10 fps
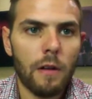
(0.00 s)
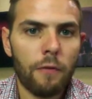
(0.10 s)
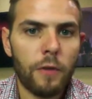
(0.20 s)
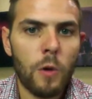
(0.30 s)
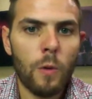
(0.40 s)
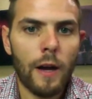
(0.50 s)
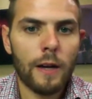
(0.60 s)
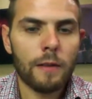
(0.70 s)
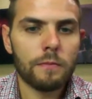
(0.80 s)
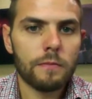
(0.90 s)
few
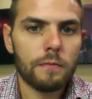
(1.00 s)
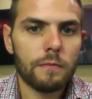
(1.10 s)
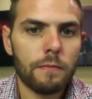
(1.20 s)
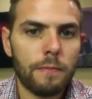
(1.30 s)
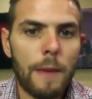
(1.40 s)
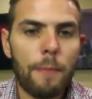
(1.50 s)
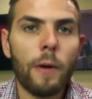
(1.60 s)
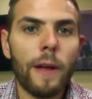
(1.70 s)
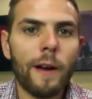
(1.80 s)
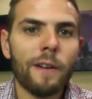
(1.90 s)
people
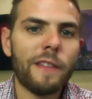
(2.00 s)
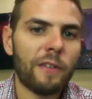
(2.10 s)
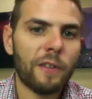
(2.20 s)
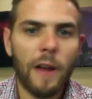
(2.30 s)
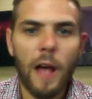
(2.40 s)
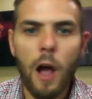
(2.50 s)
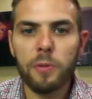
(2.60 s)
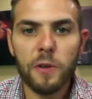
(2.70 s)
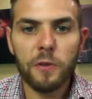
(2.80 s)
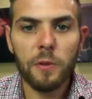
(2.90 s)
here that are going to help us
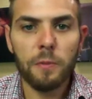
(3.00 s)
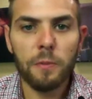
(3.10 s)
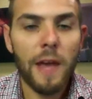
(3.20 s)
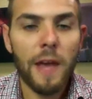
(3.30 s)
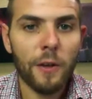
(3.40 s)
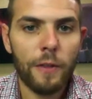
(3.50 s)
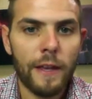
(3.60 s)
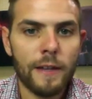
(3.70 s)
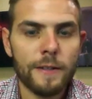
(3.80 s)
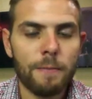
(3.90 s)
do some technical
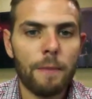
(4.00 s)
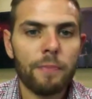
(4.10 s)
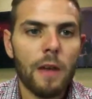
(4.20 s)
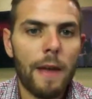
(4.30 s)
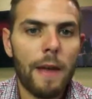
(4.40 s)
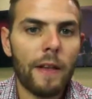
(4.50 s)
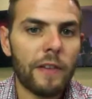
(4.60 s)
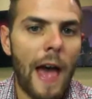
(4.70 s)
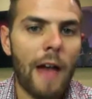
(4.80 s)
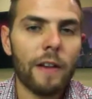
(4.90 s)
things, but
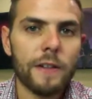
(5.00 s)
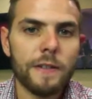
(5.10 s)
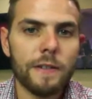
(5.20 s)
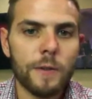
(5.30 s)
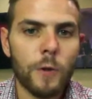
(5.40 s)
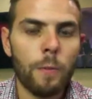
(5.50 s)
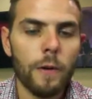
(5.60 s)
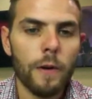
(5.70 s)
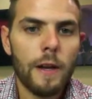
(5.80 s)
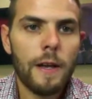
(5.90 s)
mainly it's Alex
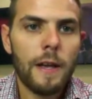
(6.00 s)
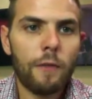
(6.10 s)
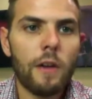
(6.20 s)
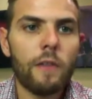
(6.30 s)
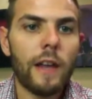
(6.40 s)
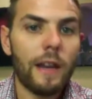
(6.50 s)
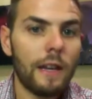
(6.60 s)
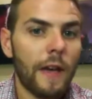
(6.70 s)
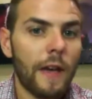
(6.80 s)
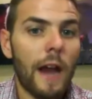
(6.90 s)
Suber. If you have
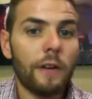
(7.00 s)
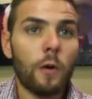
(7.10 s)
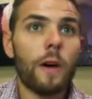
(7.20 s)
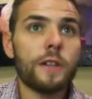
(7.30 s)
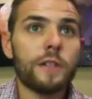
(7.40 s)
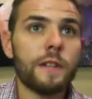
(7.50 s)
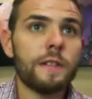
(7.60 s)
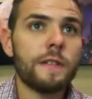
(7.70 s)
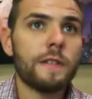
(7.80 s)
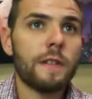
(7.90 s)
any technical
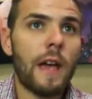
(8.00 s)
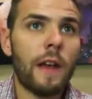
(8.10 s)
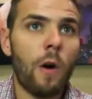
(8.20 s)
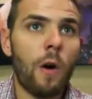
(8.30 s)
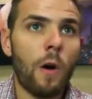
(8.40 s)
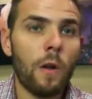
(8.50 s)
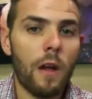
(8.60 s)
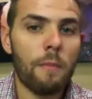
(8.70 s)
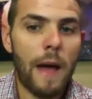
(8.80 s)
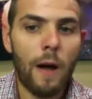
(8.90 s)
questions at all
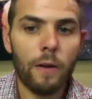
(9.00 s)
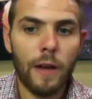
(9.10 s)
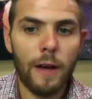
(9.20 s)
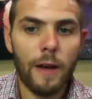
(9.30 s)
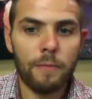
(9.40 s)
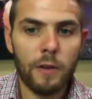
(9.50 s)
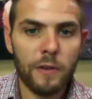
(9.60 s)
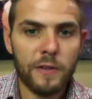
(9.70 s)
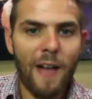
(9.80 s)
about, you can see